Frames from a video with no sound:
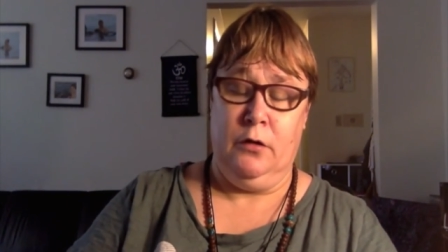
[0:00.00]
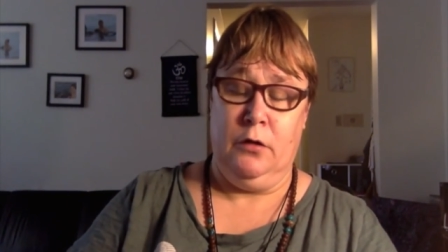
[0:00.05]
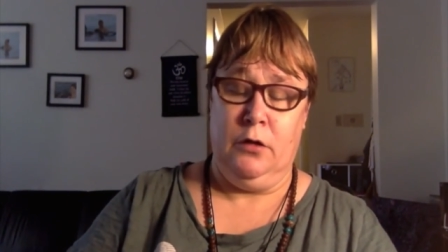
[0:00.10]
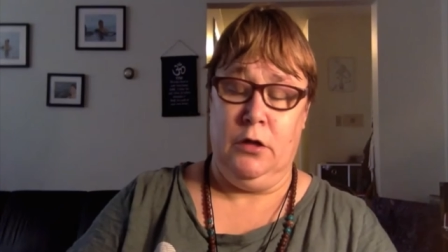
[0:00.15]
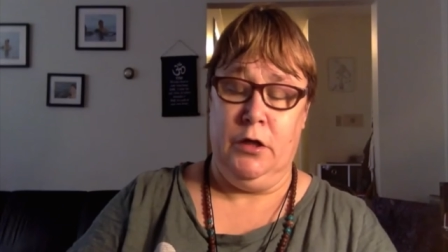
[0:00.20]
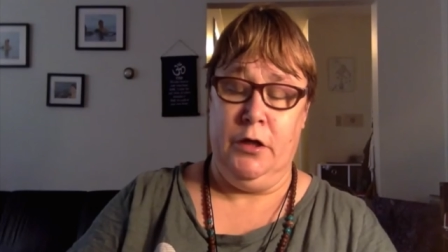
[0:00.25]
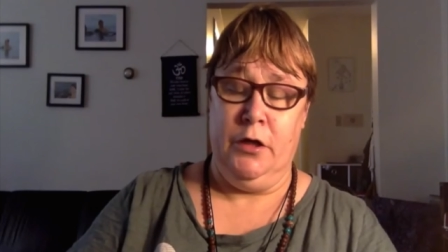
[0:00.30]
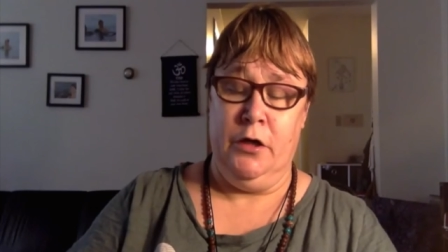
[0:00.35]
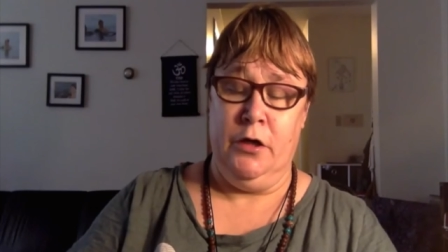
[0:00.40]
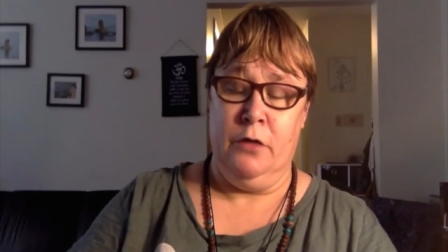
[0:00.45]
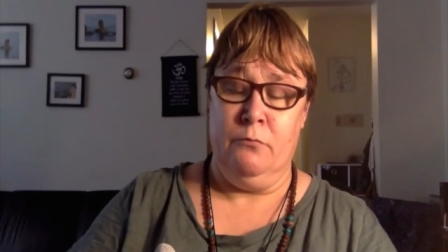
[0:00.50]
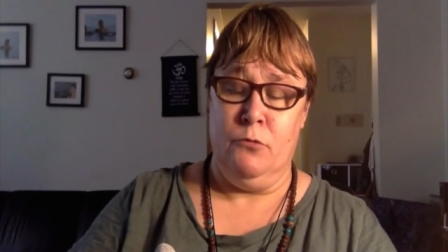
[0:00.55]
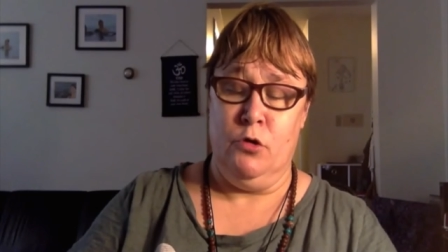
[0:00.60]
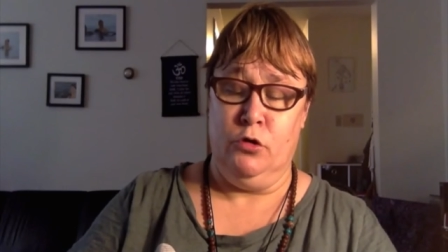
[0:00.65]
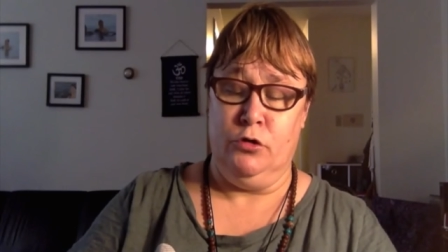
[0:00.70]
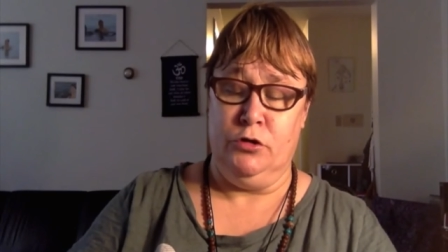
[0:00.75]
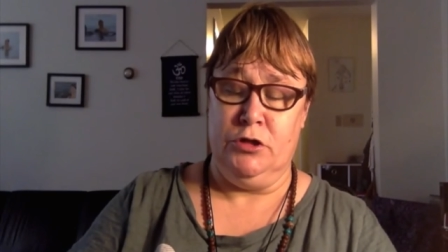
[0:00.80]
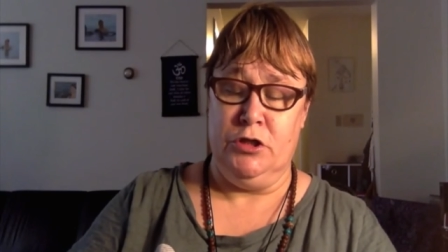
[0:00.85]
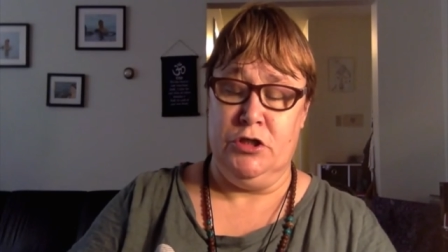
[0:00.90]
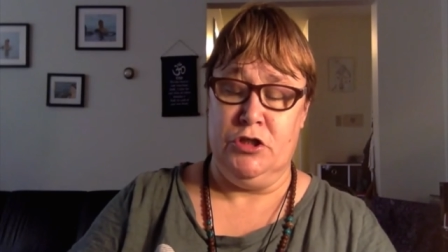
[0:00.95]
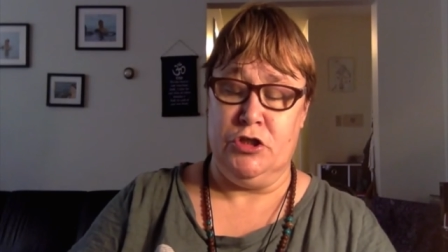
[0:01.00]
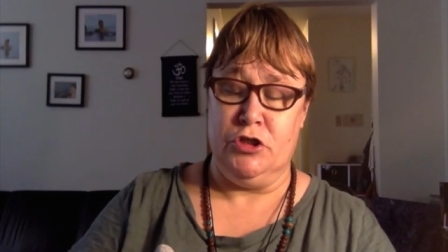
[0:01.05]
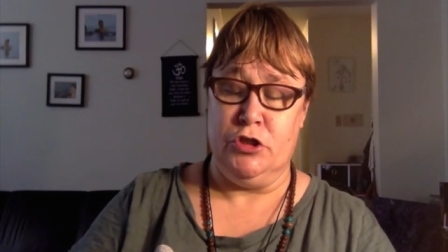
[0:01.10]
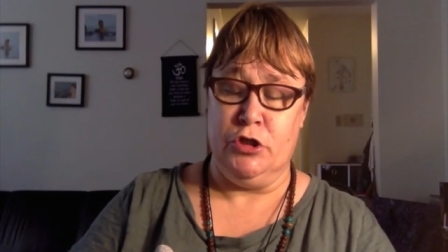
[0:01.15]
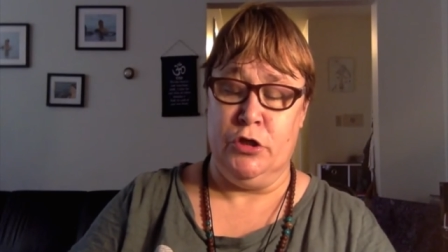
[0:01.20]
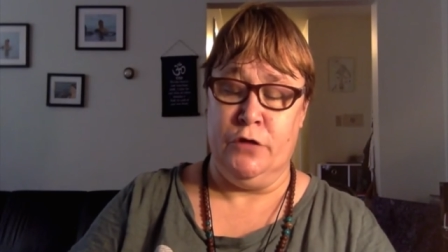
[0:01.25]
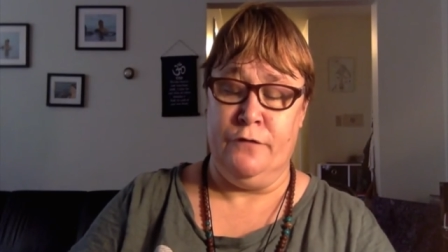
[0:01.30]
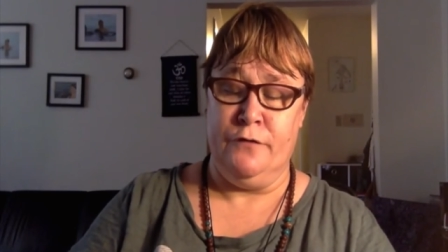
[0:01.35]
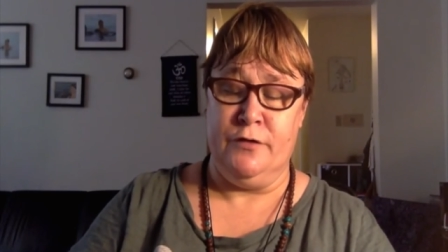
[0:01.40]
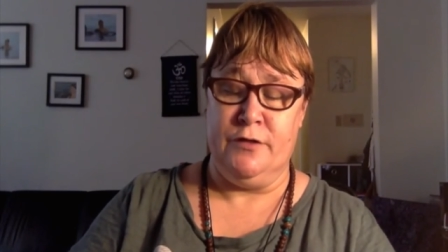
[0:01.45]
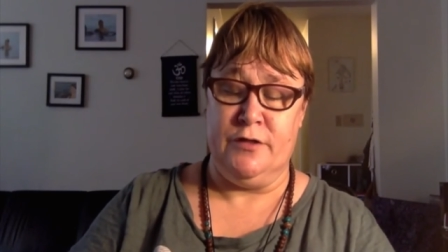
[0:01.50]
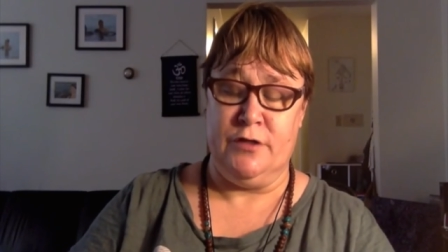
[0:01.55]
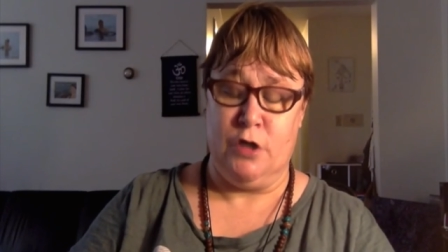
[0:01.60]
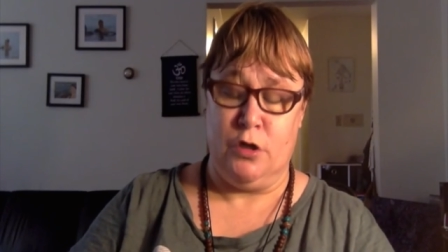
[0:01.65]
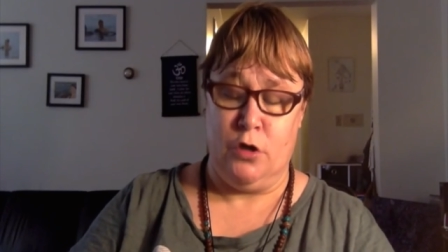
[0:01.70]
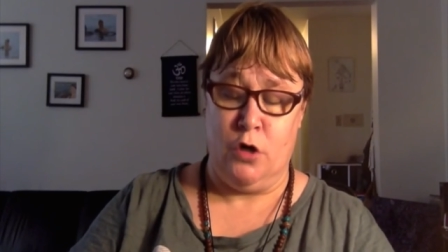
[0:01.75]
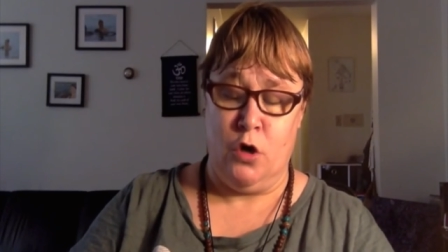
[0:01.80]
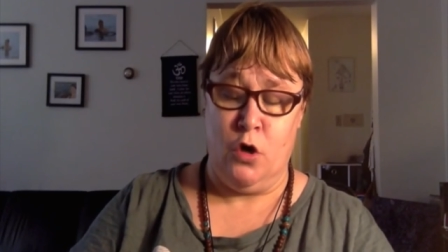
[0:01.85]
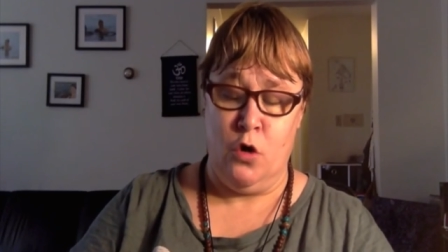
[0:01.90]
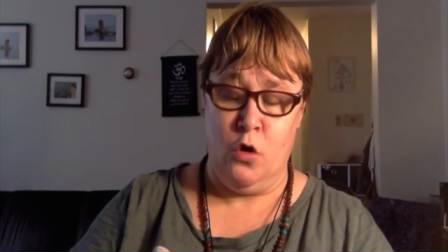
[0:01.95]
Clear Multi-Surface
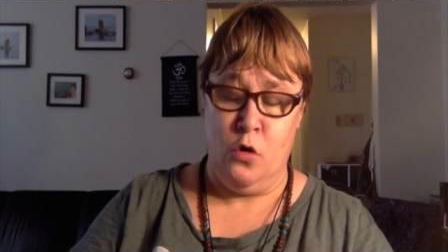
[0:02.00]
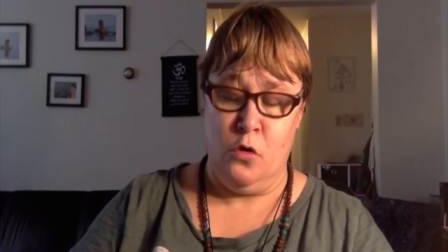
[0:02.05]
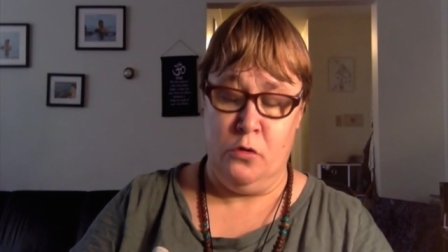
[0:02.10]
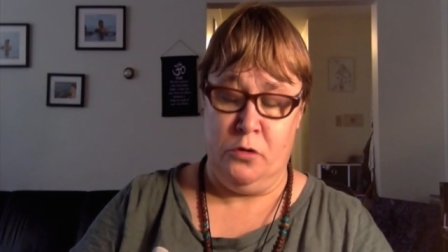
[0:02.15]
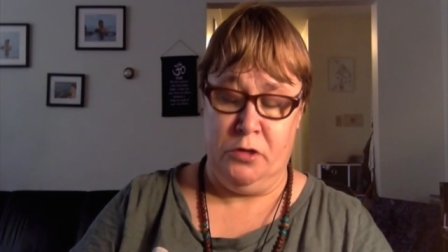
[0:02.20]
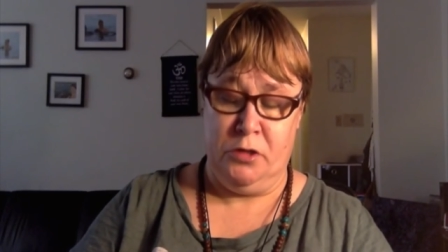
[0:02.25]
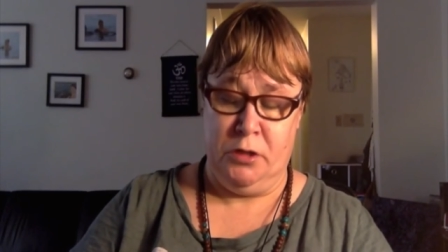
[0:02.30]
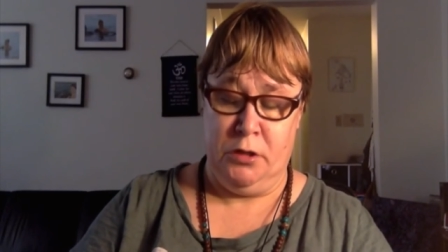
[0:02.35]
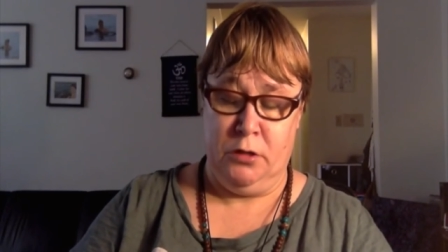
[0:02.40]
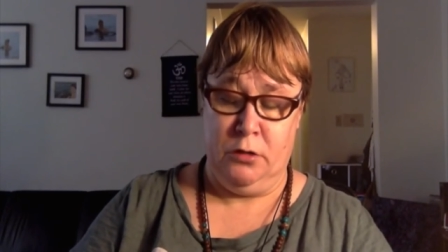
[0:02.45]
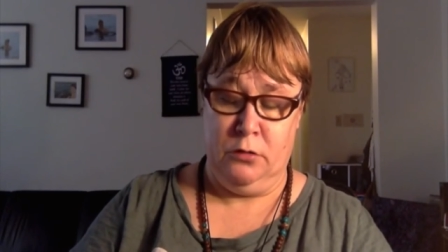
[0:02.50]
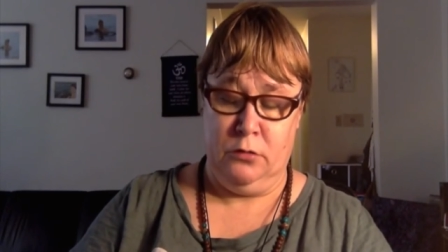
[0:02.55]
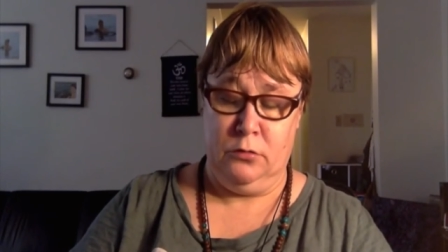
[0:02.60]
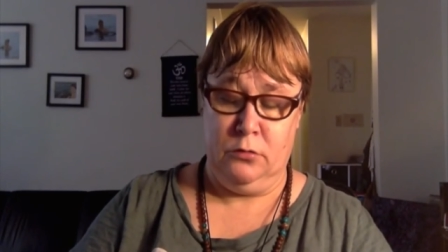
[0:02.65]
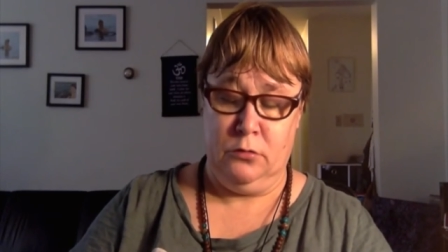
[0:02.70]
Coating.